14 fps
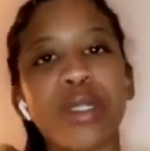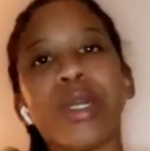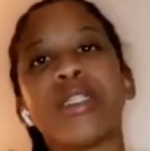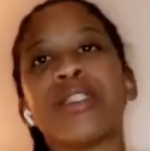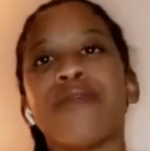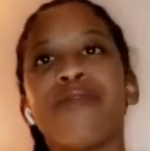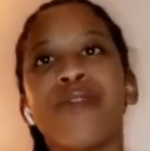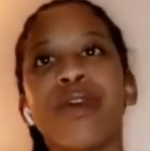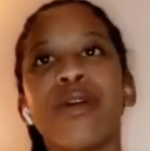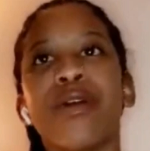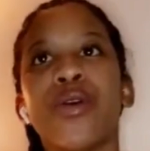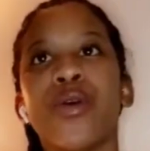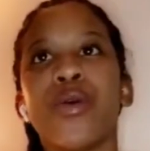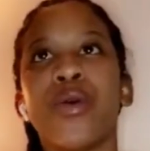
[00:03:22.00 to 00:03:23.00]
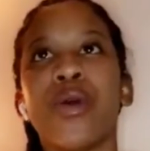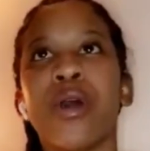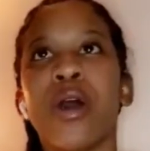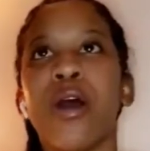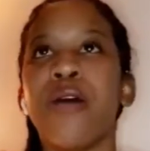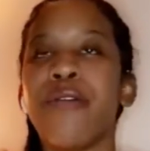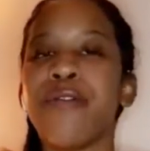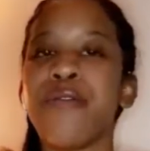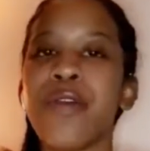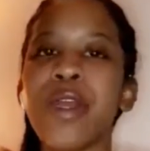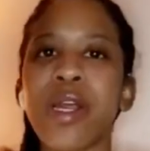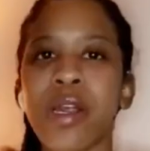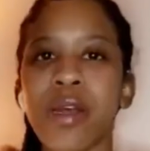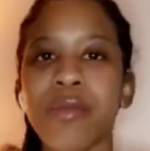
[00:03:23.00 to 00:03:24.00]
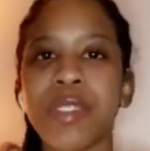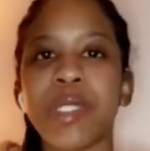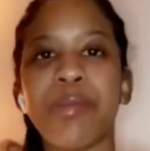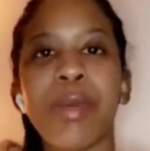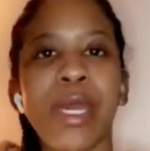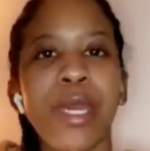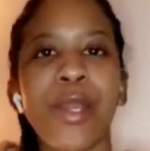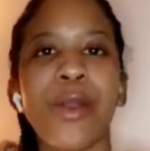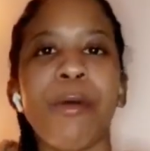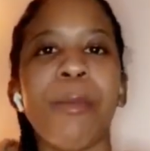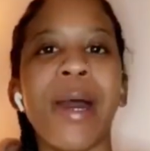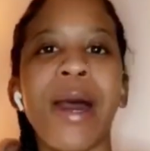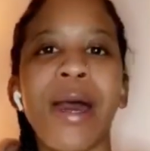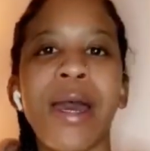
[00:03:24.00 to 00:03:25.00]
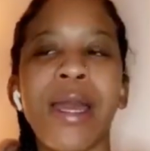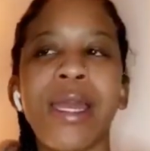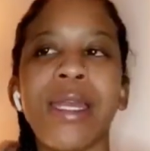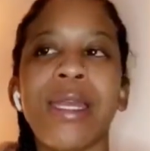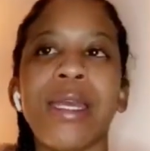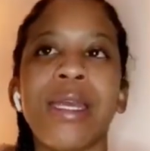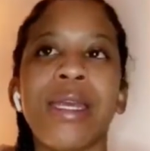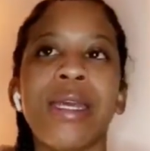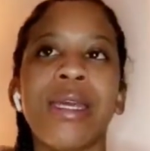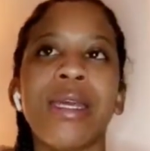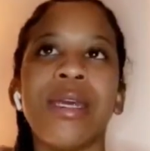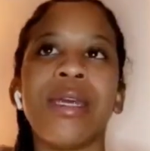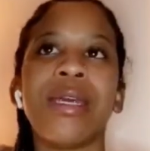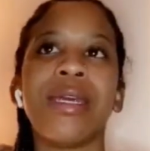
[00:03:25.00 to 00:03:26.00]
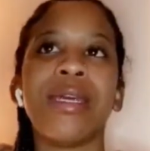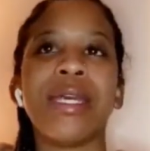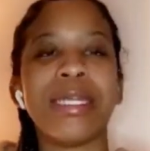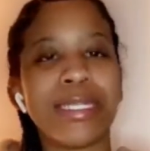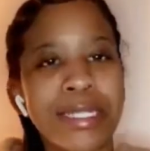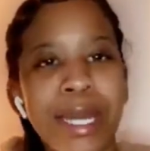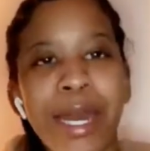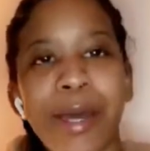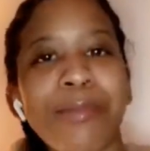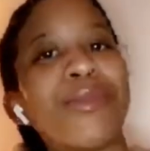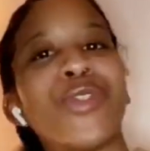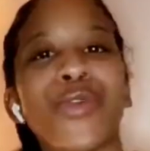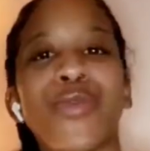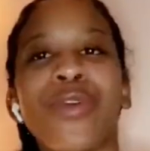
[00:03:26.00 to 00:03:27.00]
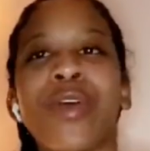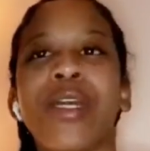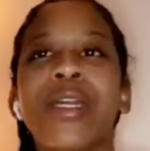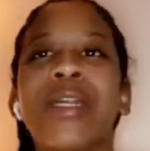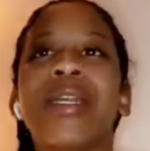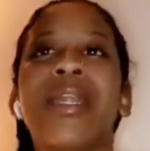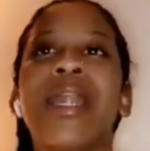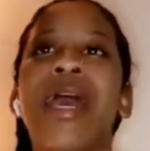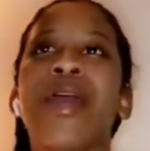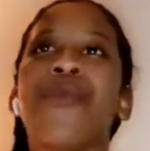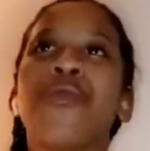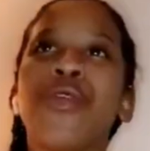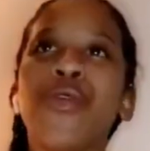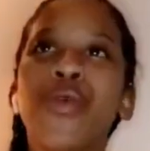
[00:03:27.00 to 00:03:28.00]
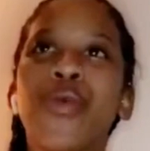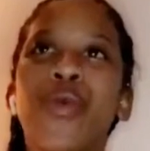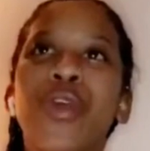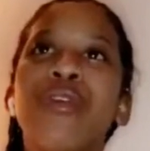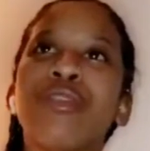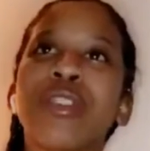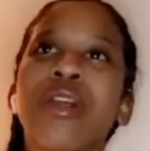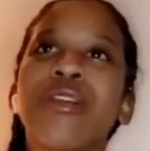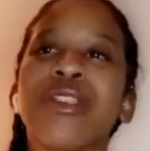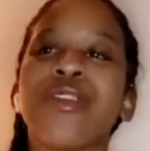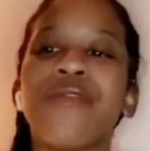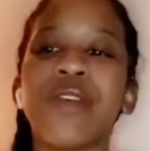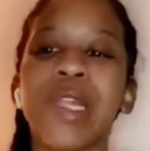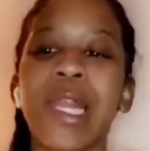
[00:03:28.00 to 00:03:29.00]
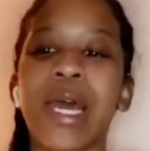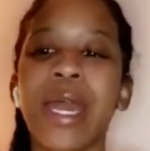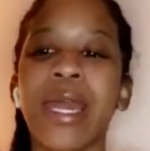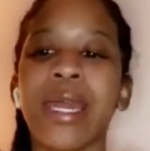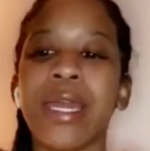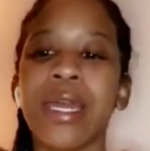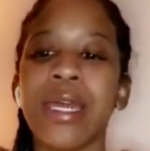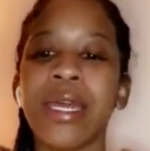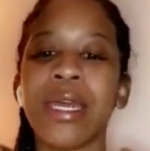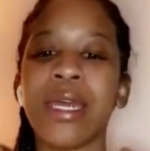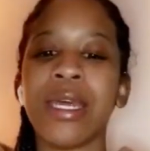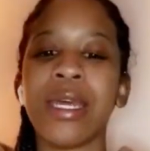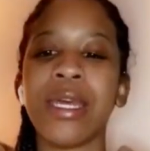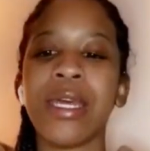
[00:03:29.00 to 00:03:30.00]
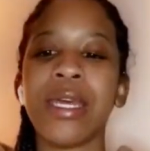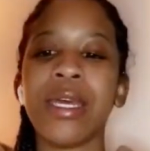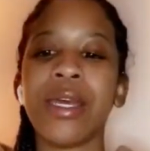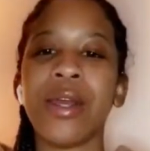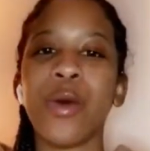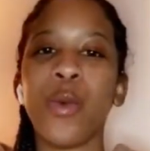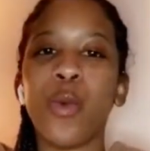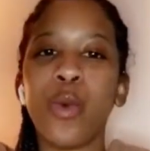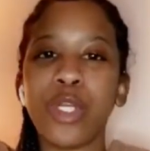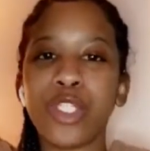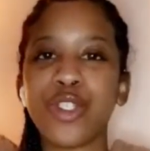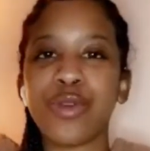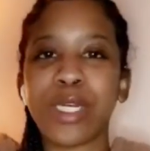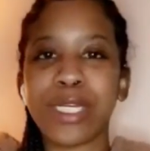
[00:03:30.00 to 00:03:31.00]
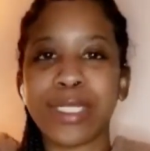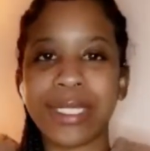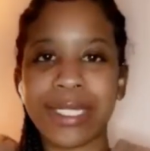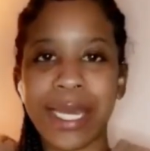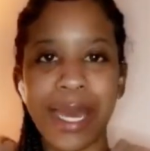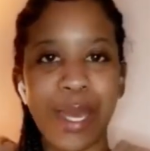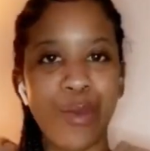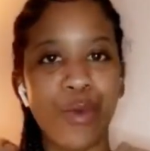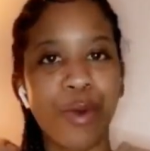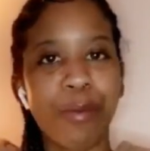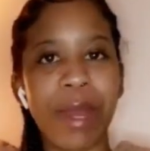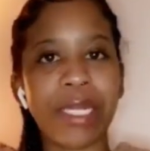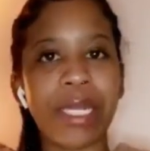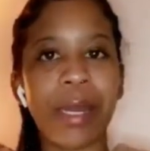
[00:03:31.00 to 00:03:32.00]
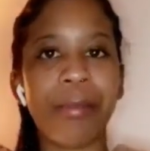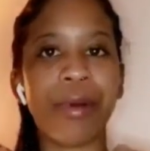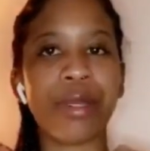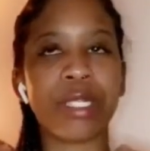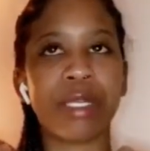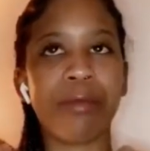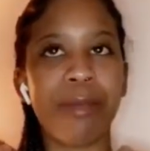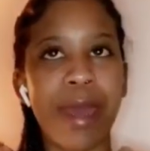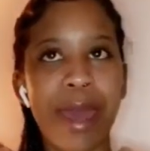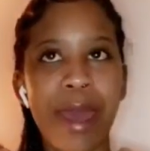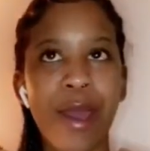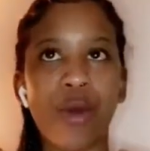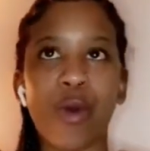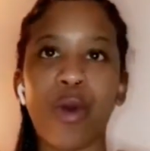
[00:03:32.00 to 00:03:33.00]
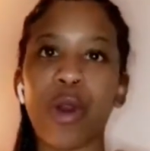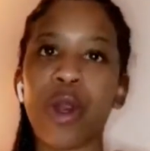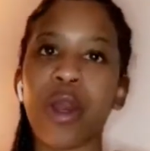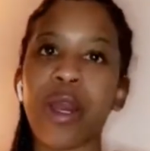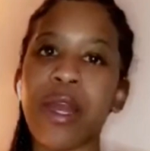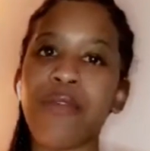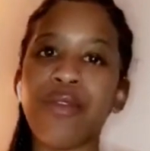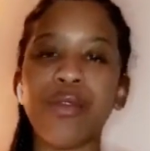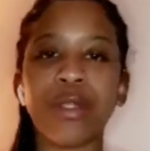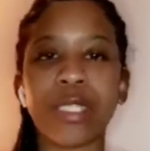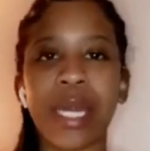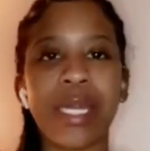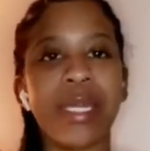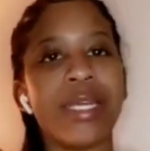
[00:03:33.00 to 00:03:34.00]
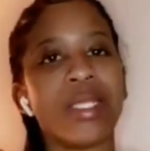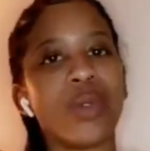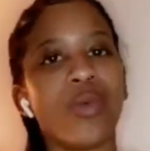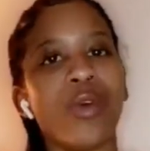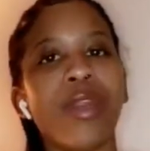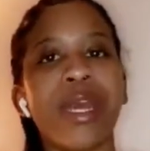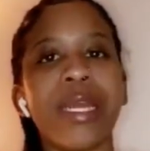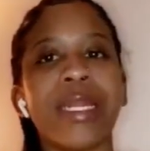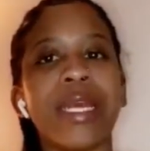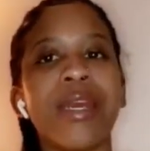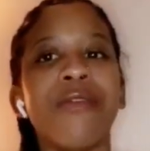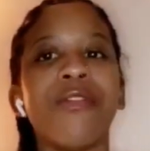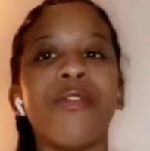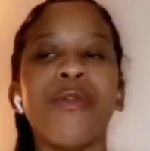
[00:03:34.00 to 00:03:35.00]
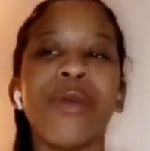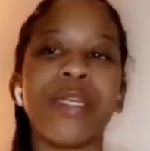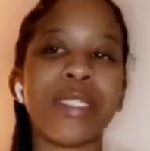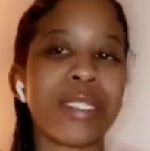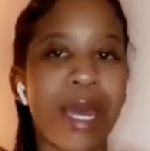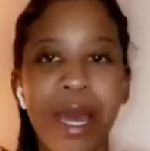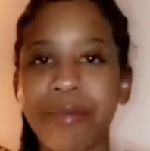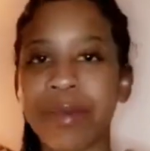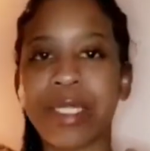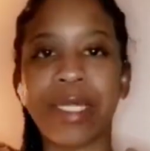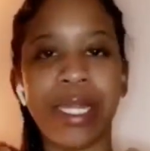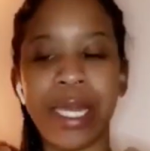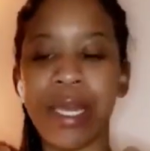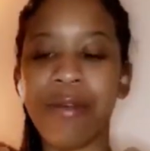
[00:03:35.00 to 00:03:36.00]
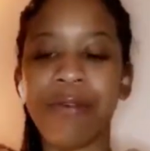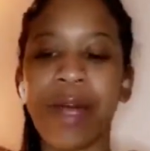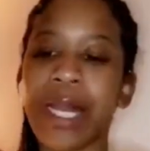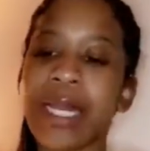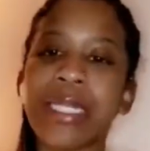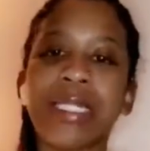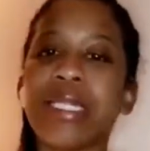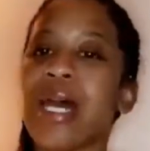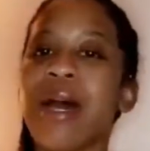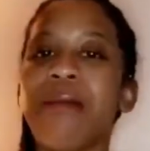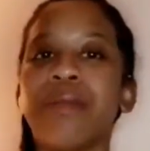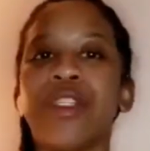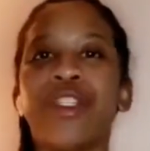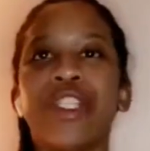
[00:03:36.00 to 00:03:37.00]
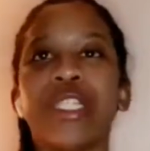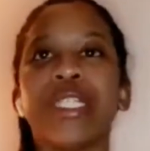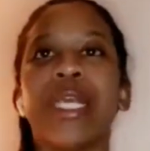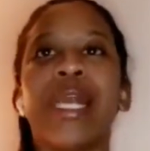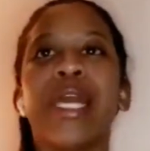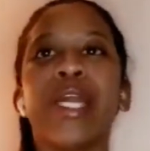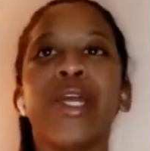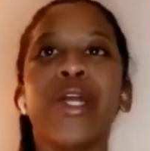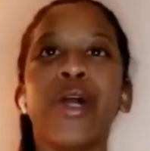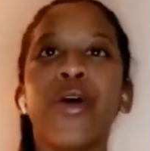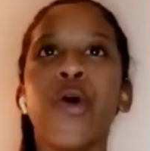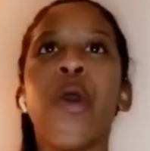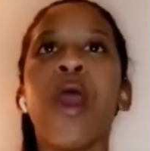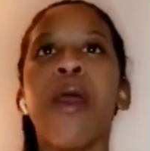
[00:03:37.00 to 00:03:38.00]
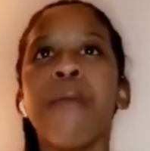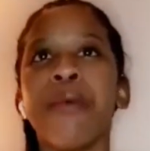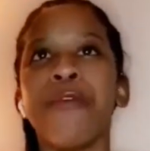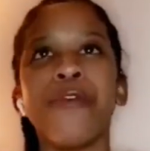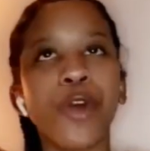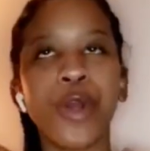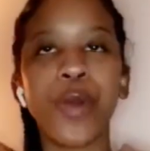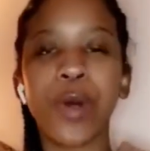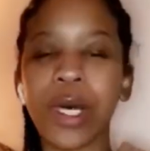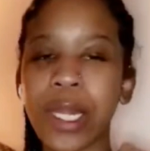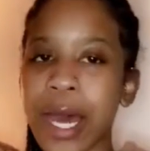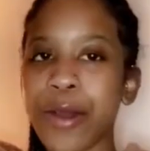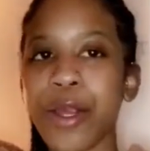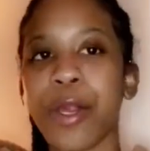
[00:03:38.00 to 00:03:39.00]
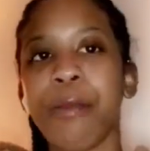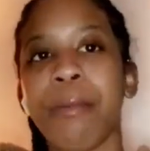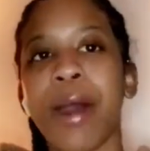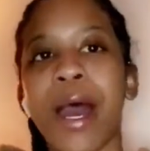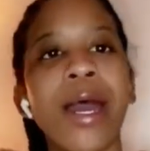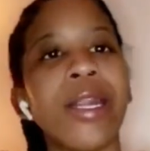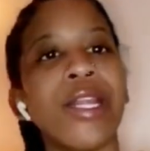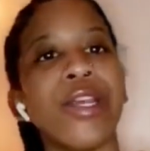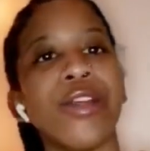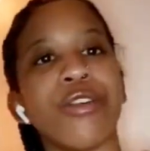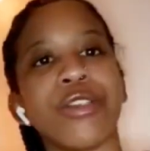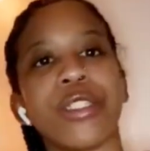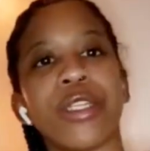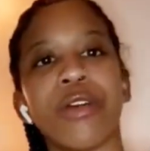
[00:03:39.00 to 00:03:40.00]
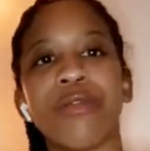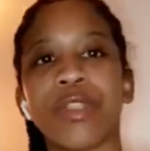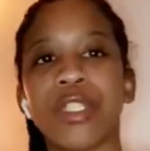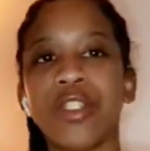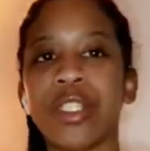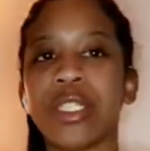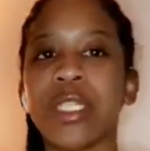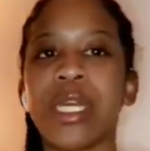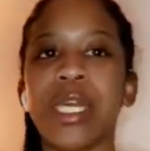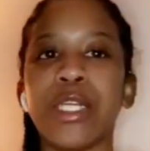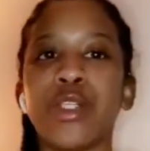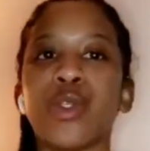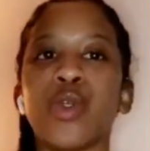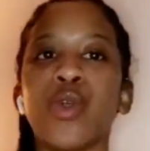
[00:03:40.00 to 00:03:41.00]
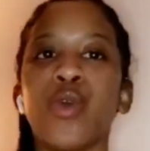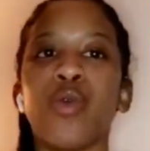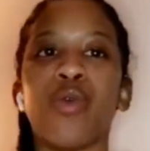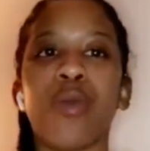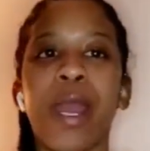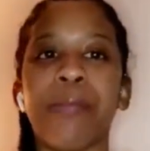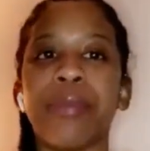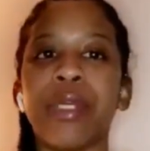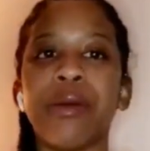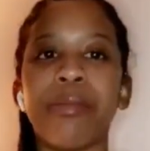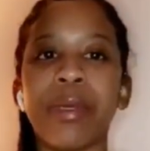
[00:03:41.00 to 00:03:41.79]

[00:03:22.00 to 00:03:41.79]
to feel a fear of speaking your mind, it's time to run. Like when you, when you start to feel like what you can say will make that person mad or if you say this will they leave you it's time to leave like it's time to just let it go before you allow your mind and yourself to just get too wrapped up in the